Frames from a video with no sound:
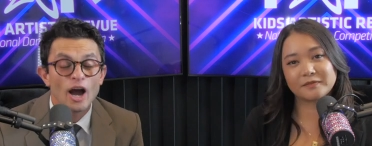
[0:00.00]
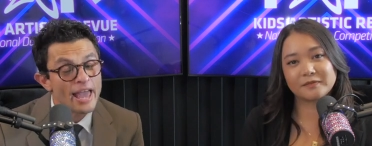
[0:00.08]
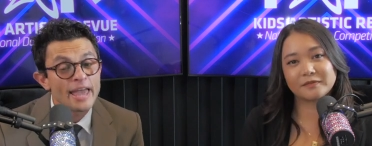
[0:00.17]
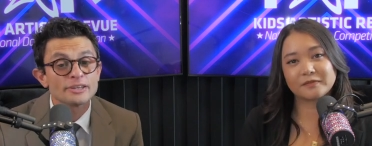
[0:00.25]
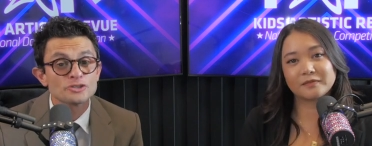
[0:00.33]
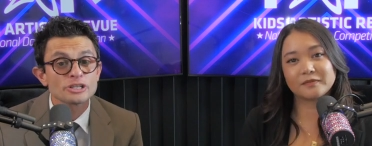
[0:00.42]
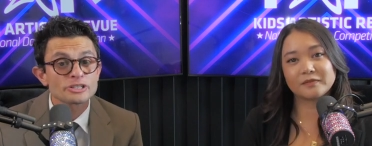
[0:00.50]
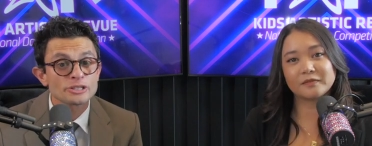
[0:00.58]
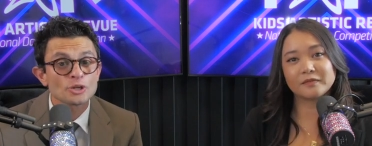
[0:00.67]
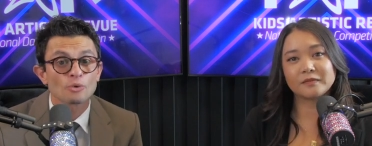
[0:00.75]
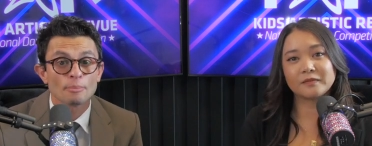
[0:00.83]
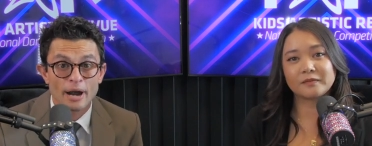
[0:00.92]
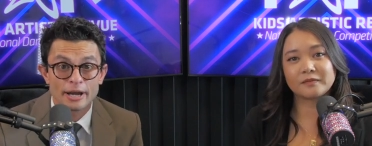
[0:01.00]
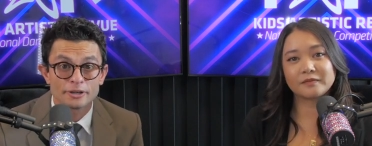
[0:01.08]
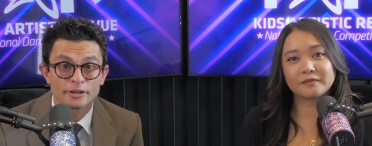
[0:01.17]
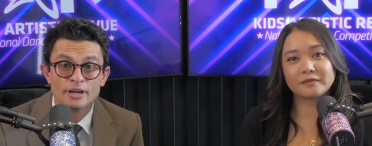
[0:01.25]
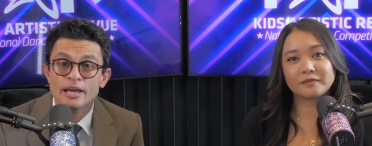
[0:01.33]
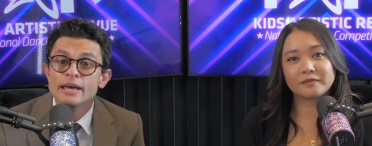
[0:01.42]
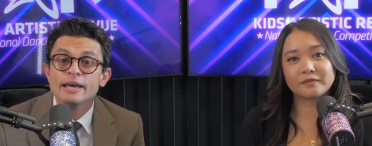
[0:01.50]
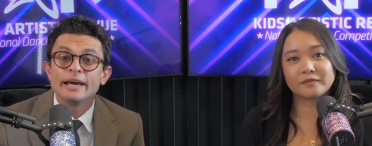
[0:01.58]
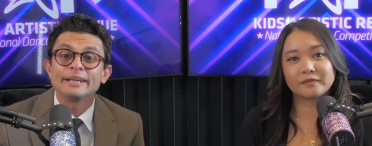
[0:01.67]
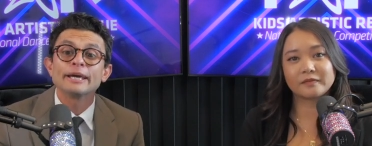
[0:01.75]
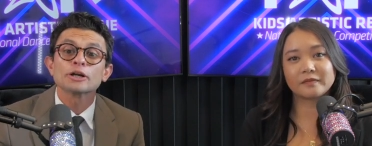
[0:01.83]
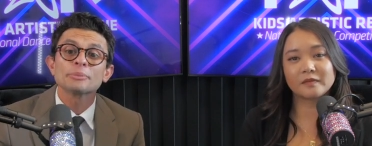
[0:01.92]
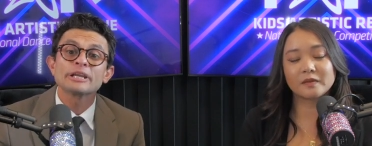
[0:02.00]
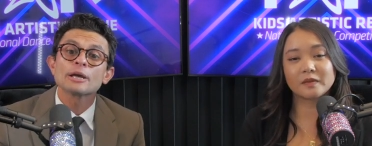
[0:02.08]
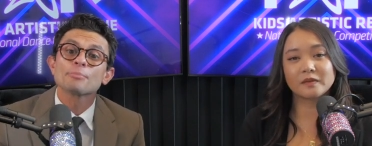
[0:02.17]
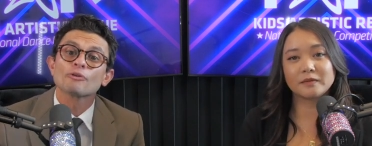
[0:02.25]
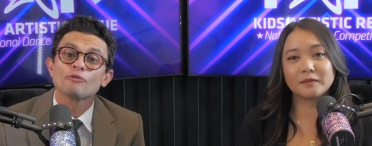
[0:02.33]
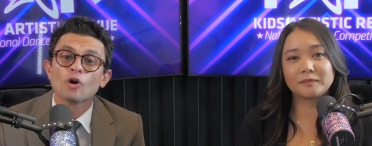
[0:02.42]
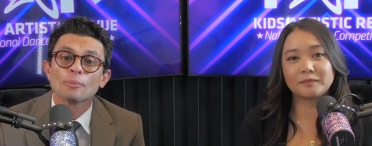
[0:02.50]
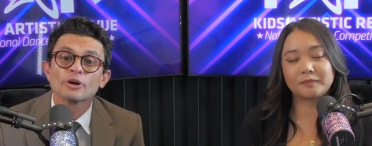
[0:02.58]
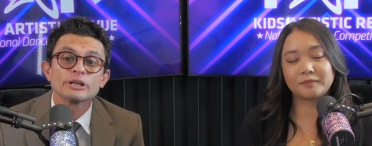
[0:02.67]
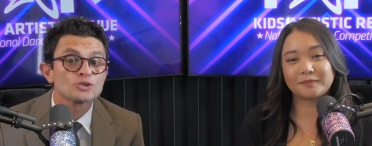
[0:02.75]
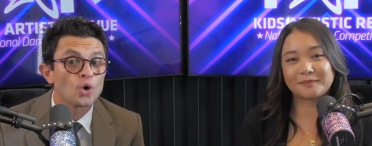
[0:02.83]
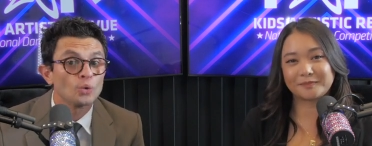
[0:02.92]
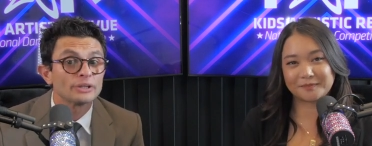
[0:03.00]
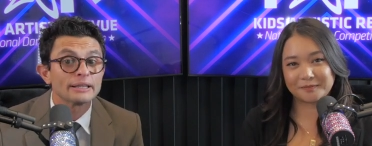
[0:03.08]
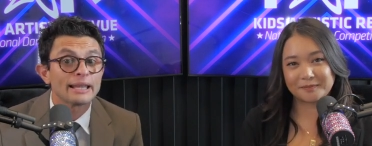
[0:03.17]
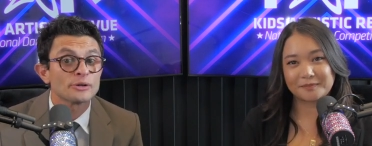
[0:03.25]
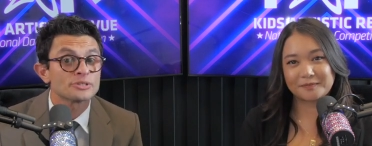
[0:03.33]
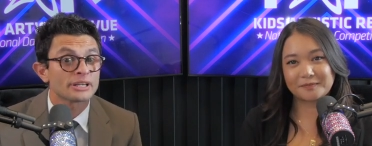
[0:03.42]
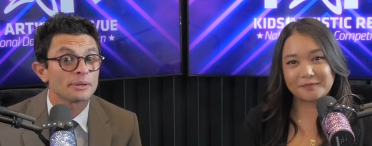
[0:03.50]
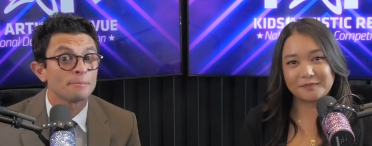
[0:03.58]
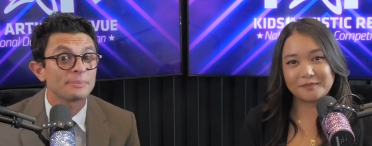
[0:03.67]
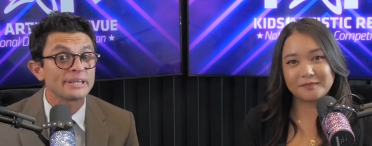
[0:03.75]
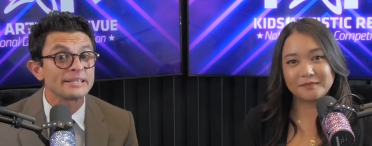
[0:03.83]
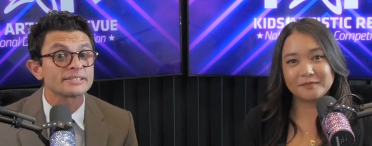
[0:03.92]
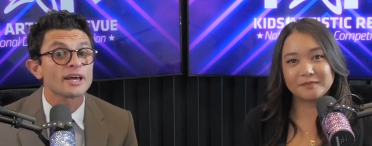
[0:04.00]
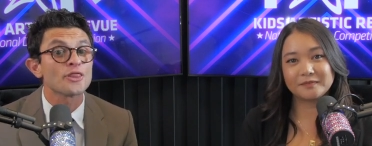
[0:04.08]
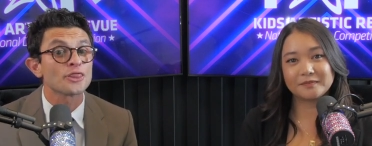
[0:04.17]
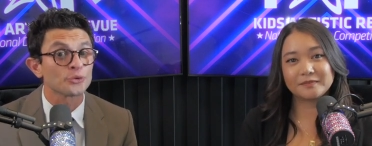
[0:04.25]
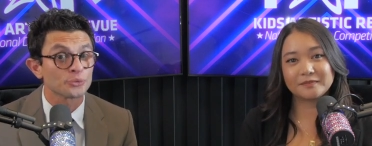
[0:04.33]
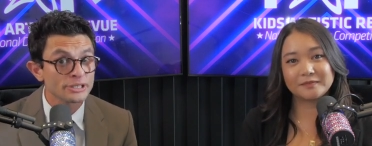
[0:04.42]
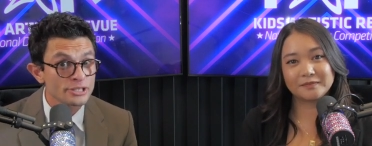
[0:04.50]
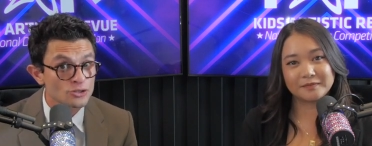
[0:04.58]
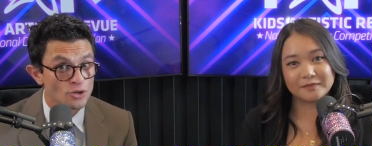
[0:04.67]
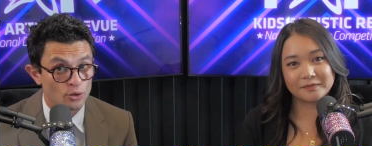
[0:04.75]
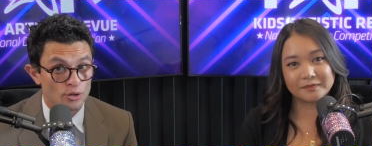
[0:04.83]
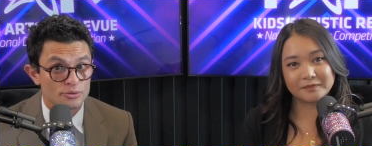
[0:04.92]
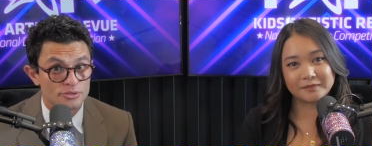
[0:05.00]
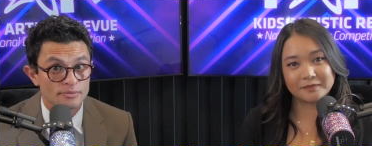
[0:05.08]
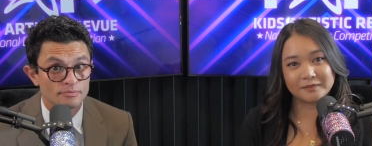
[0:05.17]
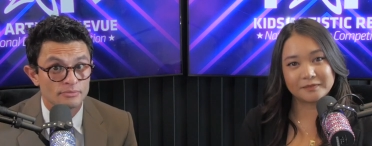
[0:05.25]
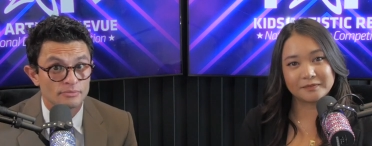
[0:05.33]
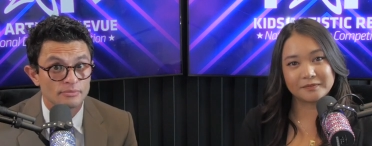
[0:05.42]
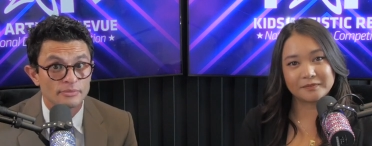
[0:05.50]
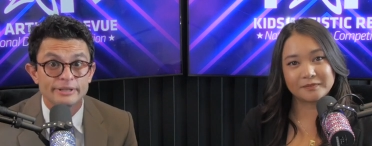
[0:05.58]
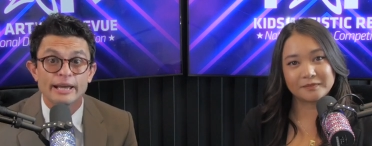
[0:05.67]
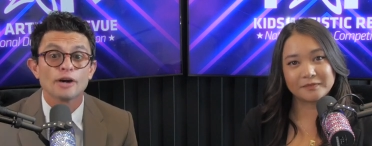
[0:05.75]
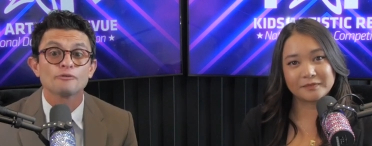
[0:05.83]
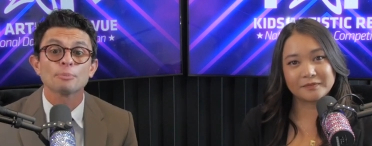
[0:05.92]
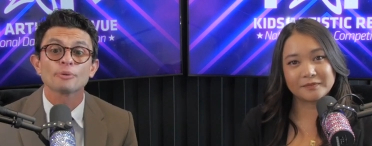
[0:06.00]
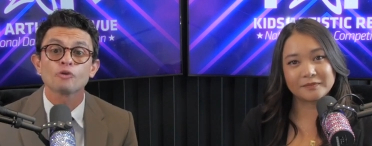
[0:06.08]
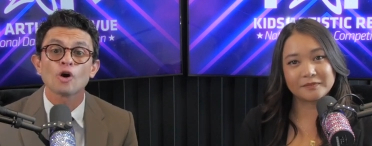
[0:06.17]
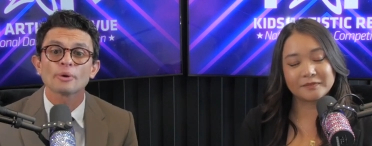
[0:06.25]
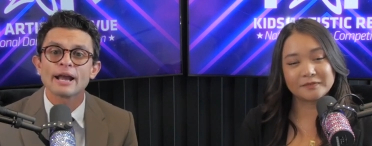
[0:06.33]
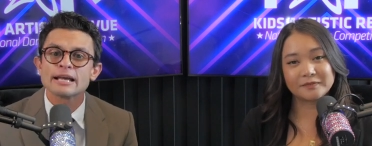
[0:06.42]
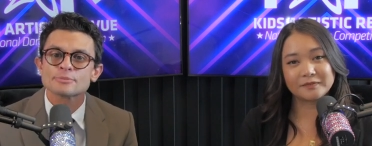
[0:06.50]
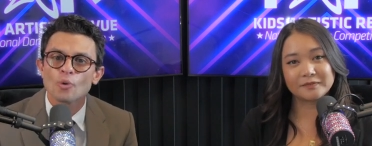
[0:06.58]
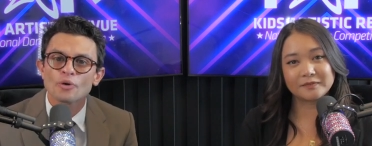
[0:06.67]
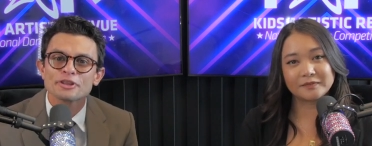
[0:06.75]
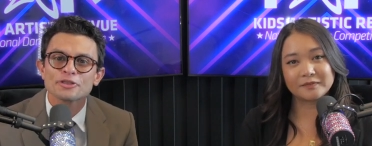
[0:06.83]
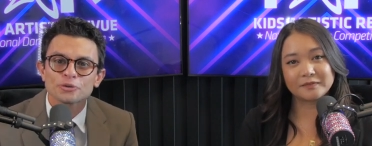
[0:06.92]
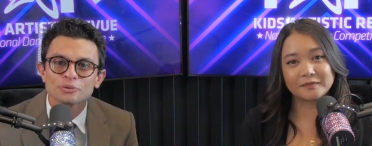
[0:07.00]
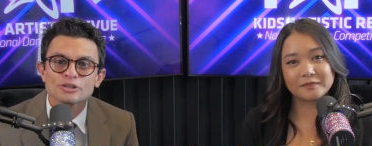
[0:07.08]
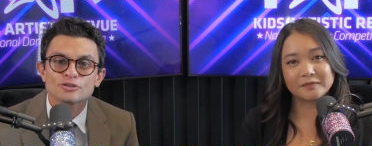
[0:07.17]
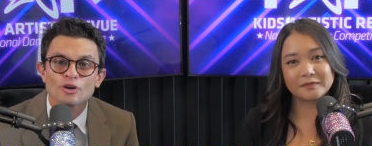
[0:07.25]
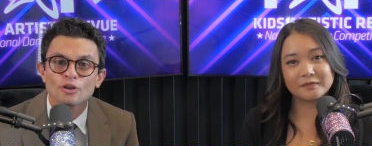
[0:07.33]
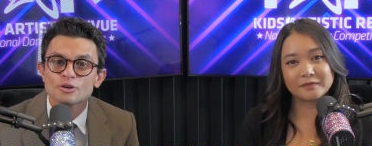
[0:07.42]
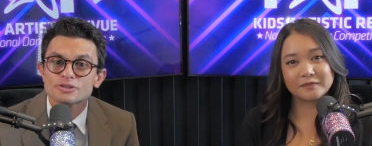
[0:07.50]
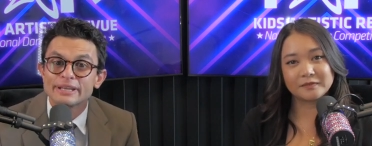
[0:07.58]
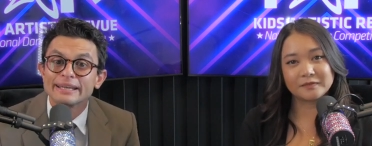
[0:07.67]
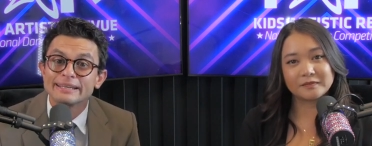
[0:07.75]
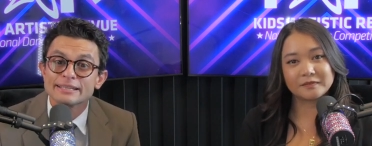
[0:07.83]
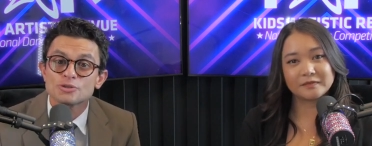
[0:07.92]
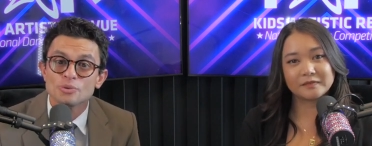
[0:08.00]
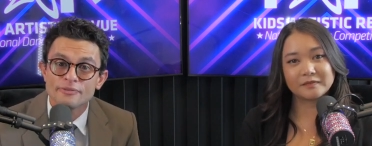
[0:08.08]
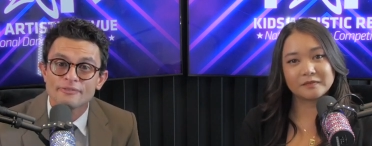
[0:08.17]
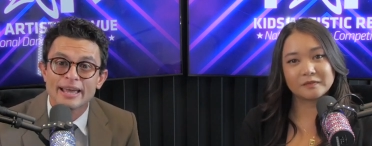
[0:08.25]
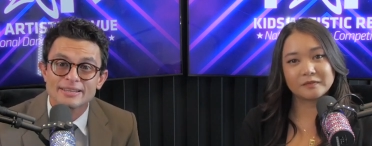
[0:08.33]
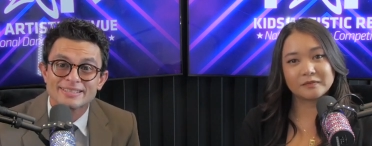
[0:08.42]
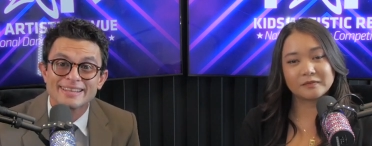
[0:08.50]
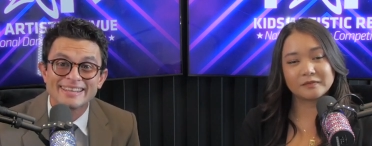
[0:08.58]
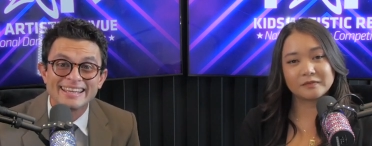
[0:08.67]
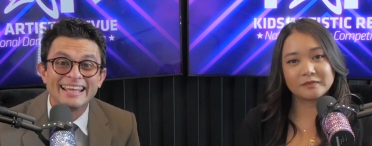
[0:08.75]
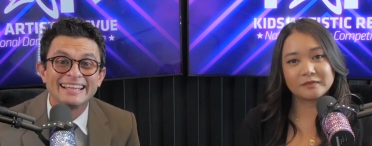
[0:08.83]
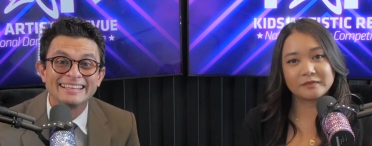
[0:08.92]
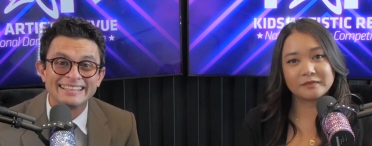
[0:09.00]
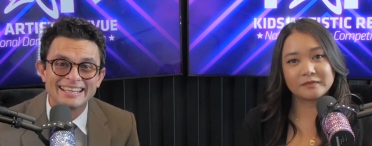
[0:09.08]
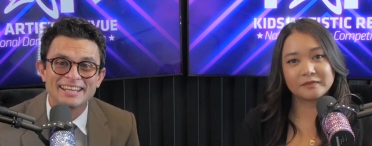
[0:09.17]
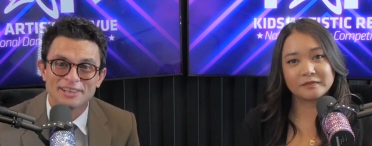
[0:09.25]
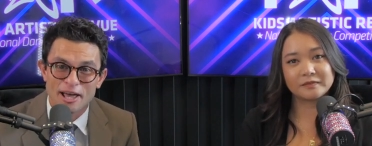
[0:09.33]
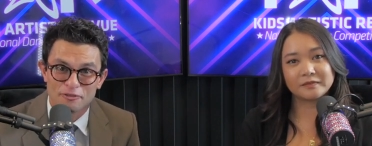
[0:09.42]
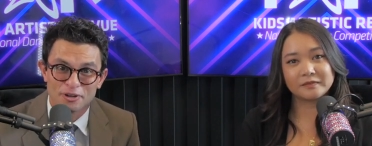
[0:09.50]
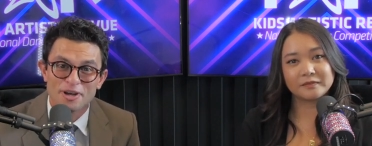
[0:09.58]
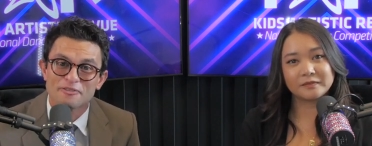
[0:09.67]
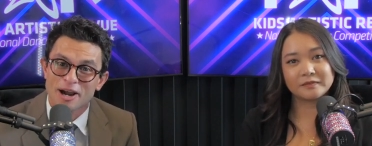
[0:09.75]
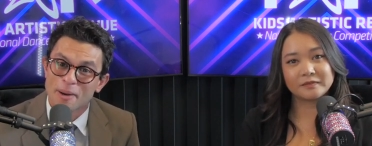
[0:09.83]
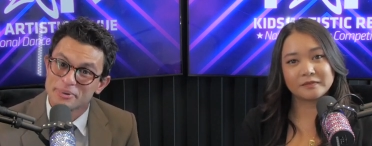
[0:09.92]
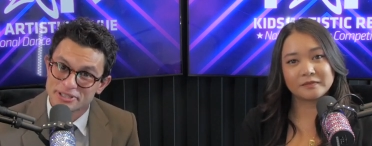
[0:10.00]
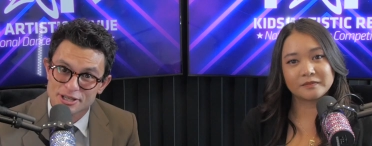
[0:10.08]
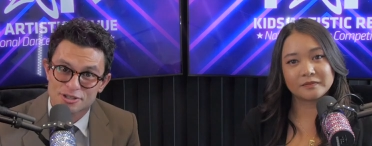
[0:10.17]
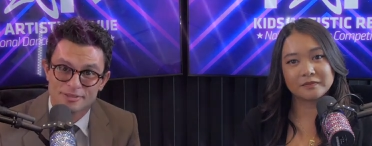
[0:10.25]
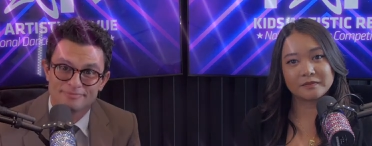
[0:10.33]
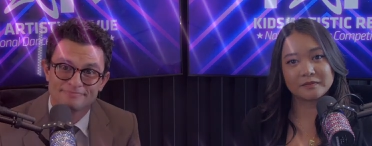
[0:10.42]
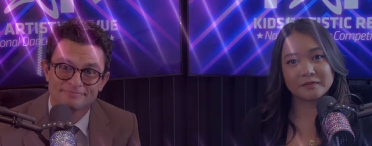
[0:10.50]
Speaker 1: And just as a reminder, an intermediate performer is only allowed to compete three solos. Now, if a performer has more than three solos, they need to advance to the elite level of competition.